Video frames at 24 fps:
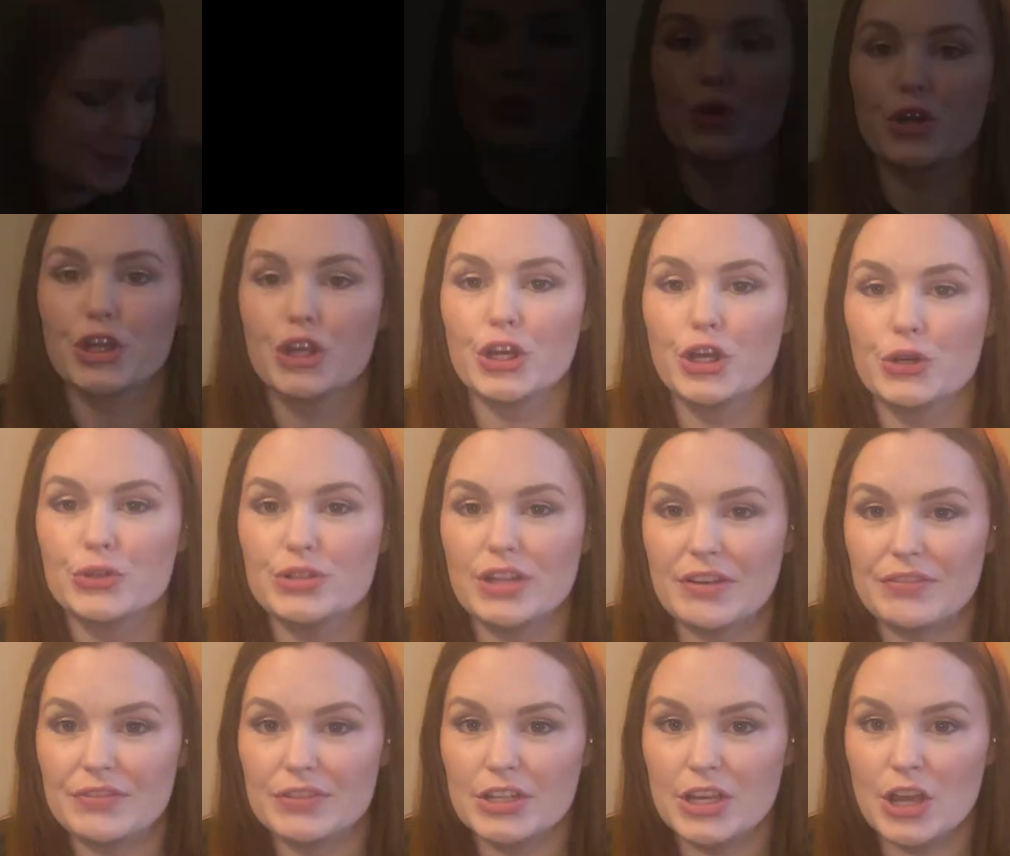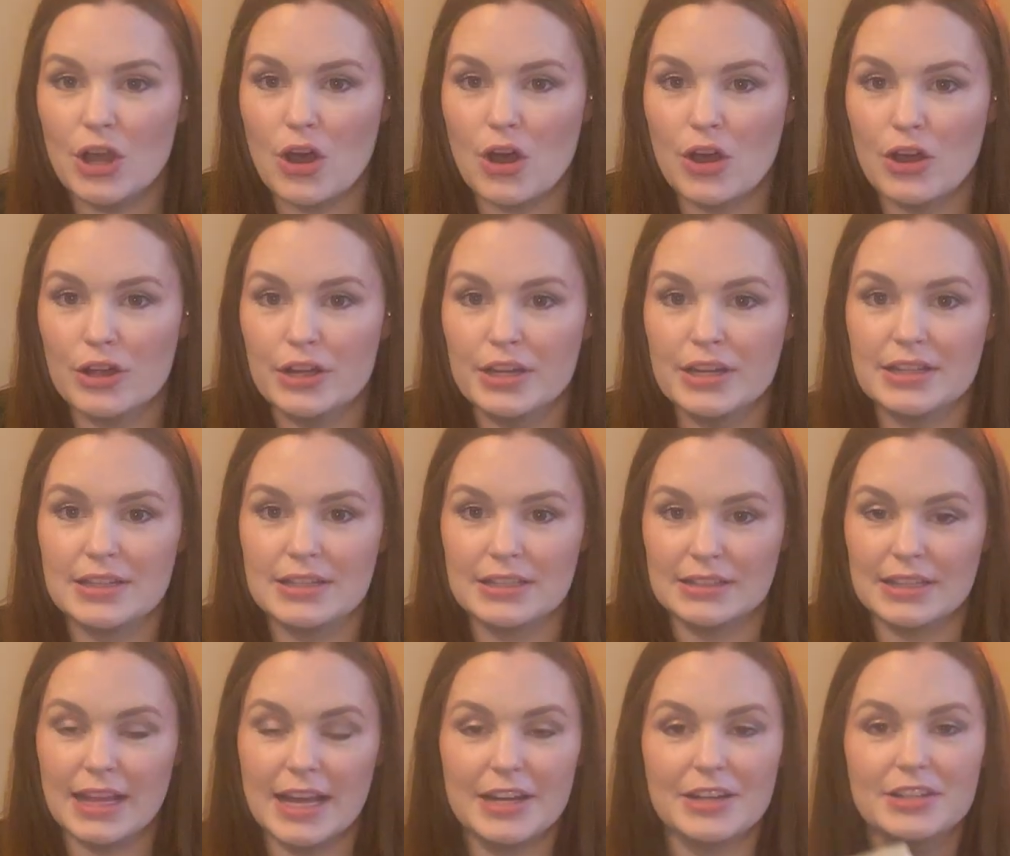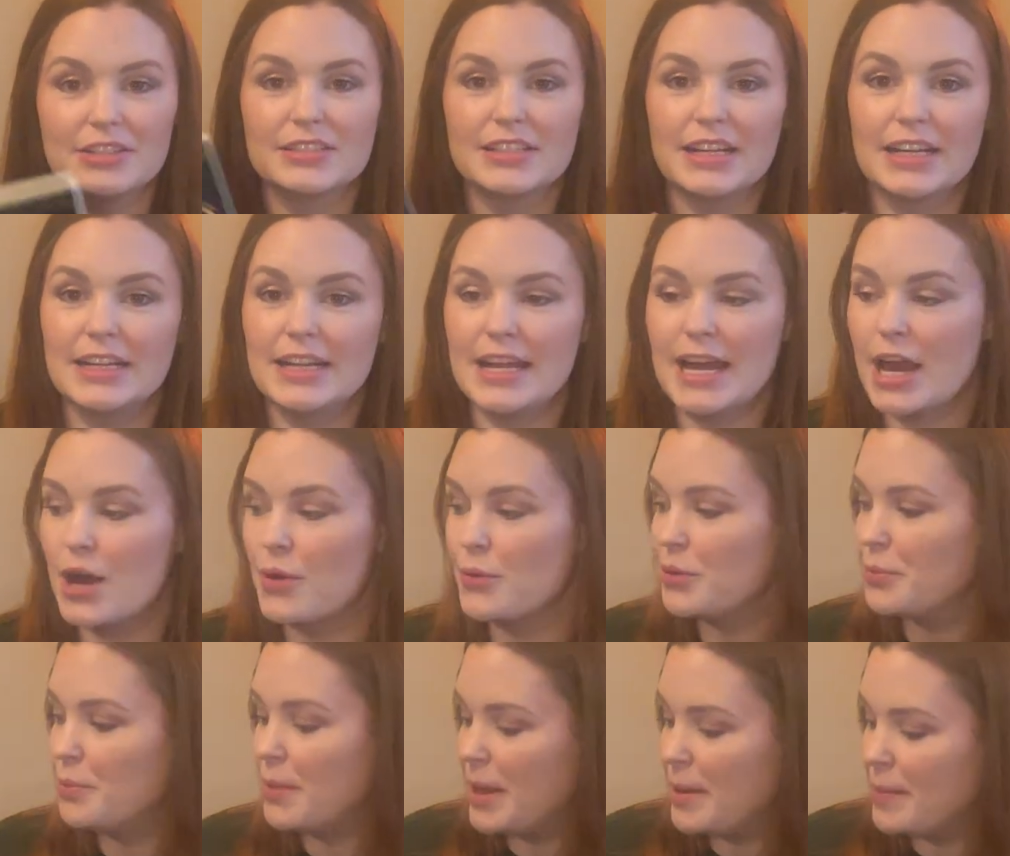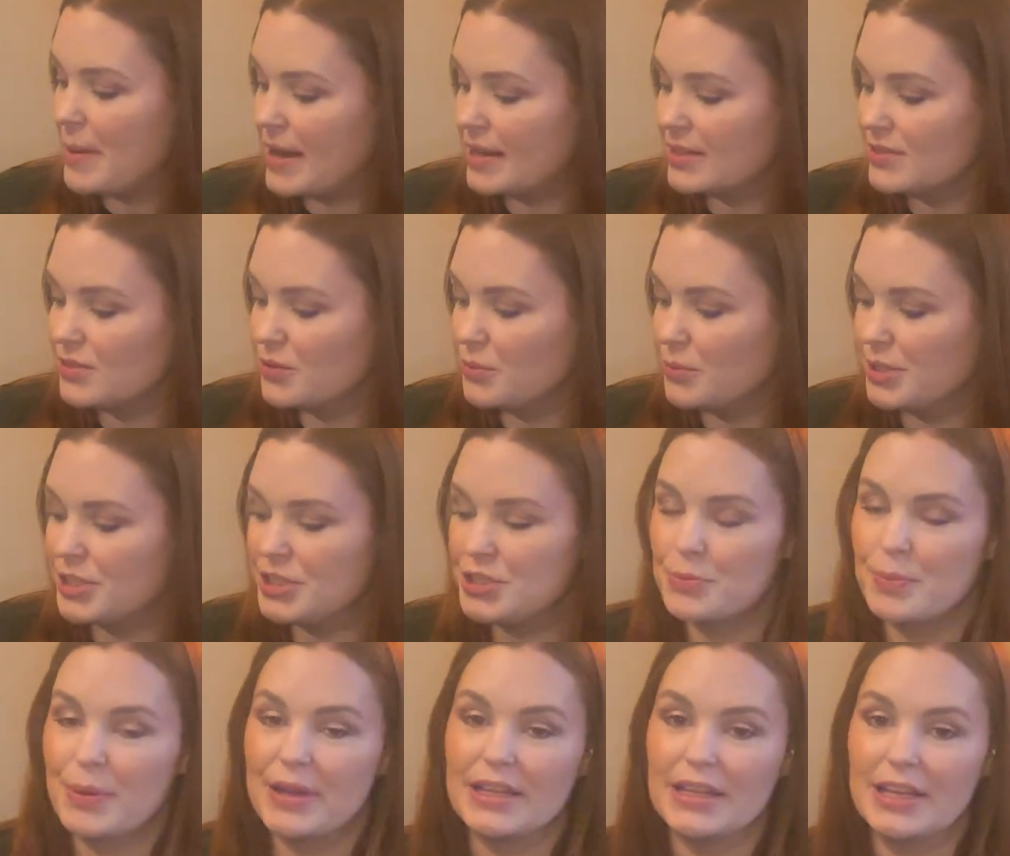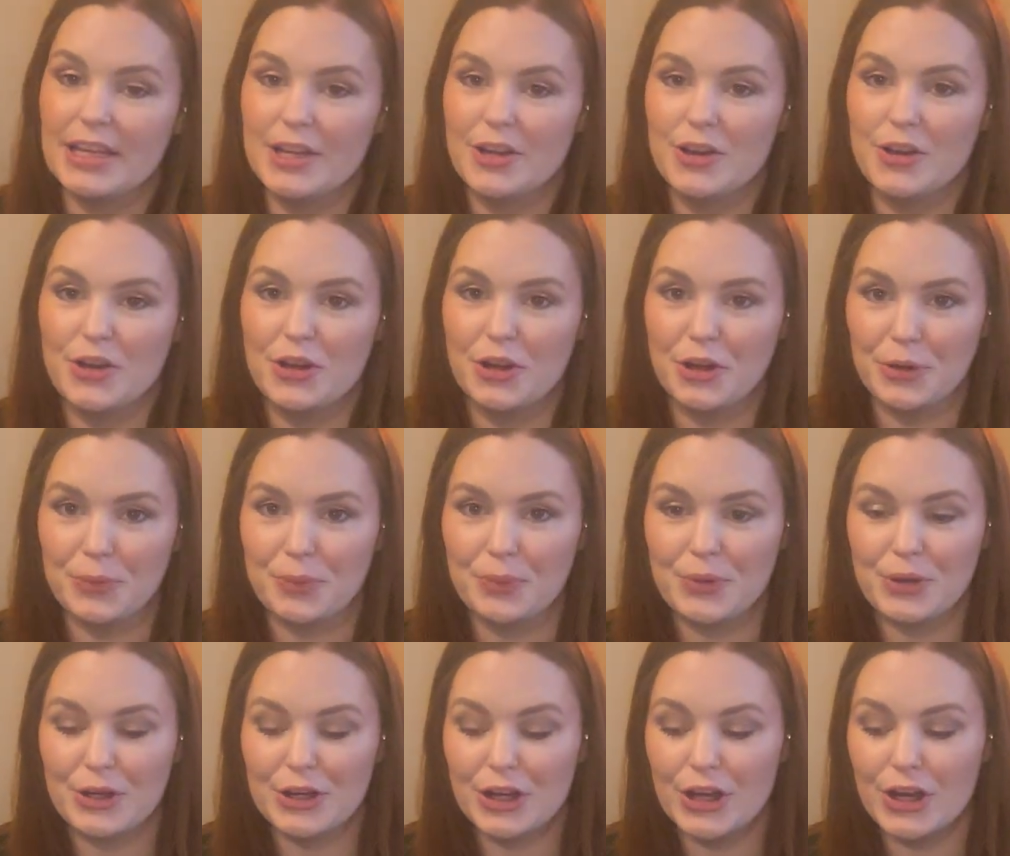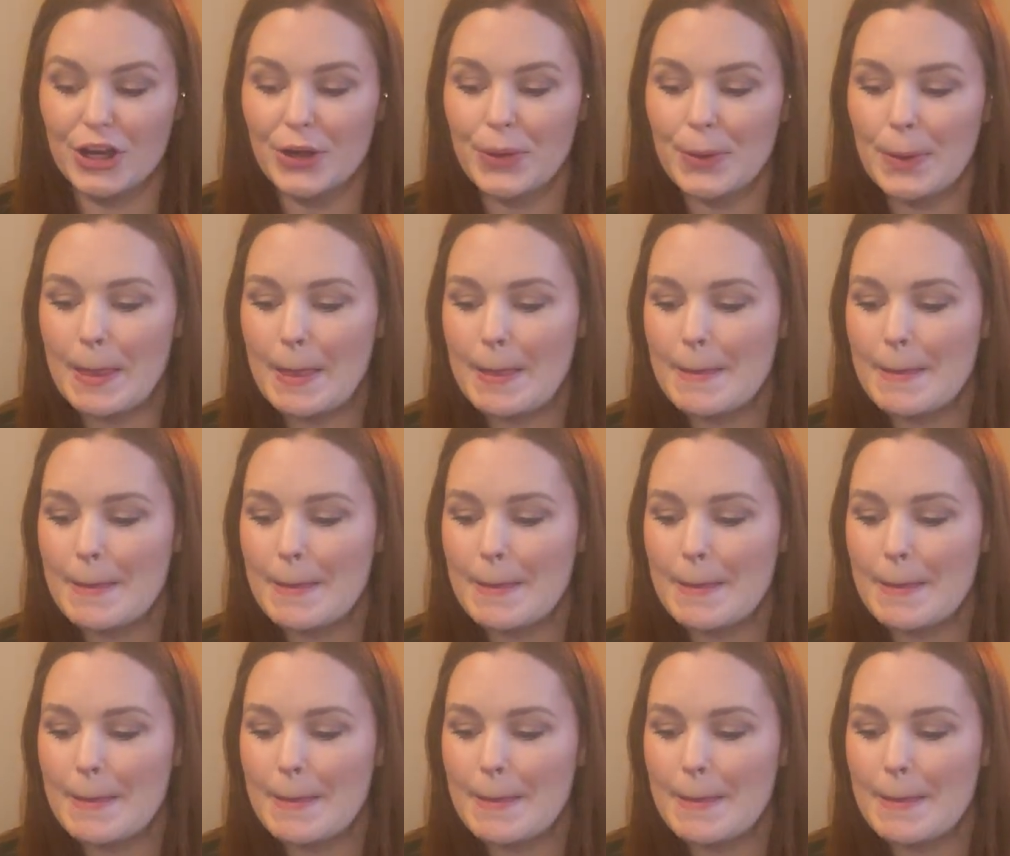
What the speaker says: We're going to go definitely on the lighter side now with Payback's the Witch by Lana Harper.